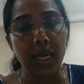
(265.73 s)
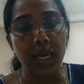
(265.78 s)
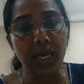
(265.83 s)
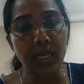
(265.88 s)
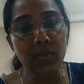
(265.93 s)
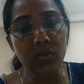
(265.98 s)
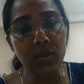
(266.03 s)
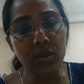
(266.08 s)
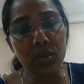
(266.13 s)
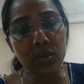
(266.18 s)

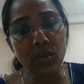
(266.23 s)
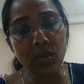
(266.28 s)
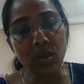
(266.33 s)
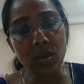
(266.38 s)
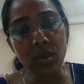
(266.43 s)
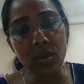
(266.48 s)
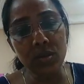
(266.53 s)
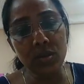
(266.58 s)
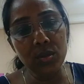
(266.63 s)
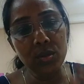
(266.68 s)
It was
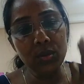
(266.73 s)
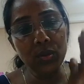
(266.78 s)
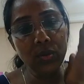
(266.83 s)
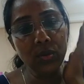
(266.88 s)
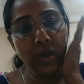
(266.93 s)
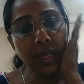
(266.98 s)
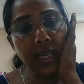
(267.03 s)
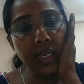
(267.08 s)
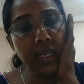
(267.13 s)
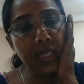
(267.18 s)

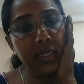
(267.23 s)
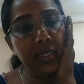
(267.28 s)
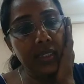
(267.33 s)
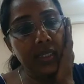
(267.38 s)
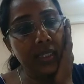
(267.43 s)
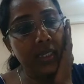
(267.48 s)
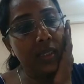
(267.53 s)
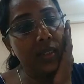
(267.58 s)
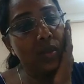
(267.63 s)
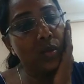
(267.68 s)
also
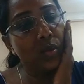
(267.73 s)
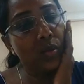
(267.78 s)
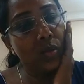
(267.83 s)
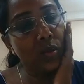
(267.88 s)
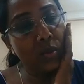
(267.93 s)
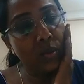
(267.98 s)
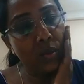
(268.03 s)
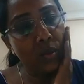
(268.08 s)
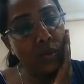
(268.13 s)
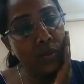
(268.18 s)
enacted
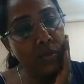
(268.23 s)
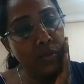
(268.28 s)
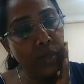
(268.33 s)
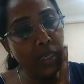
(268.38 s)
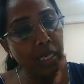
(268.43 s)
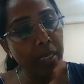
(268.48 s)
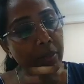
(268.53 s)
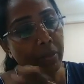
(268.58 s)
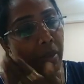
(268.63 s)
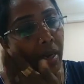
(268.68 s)
to
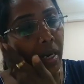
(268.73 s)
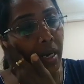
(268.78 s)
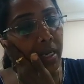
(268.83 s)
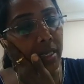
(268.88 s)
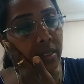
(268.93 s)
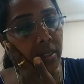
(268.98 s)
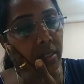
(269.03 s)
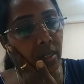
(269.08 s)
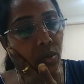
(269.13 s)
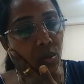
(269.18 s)

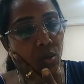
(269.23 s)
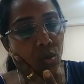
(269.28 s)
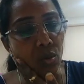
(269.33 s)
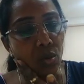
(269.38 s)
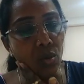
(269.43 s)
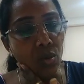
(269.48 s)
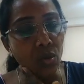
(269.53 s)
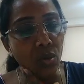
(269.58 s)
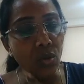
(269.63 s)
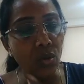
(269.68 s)
minimize the
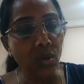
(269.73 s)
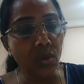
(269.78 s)
role